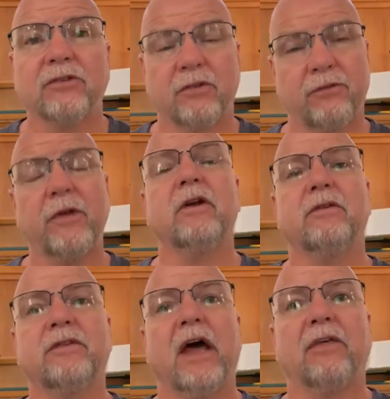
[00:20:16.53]
is the fear
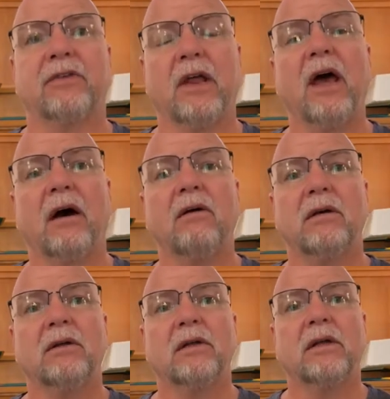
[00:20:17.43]
of death
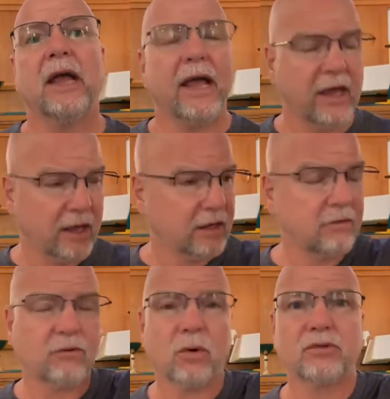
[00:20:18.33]
now. And,
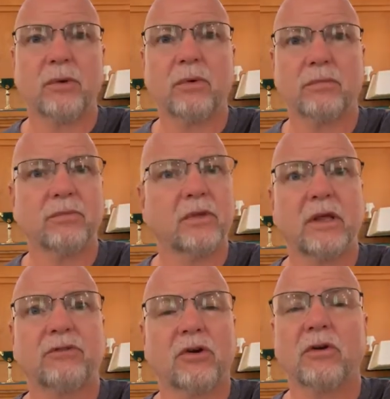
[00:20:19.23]
of course, I will
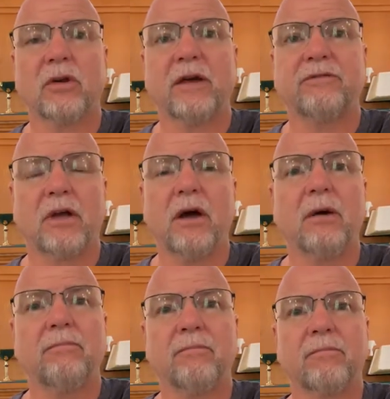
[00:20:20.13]
the eternal life to
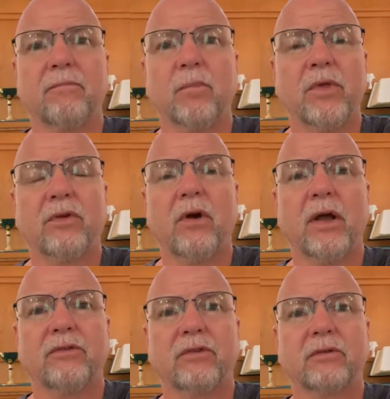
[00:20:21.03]
come with
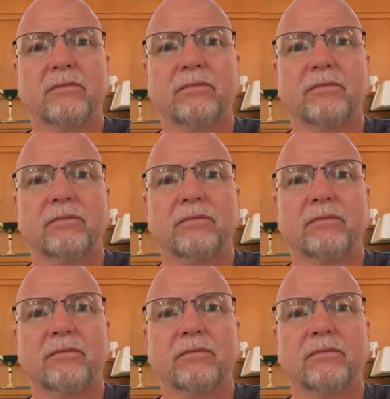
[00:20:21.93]
Christ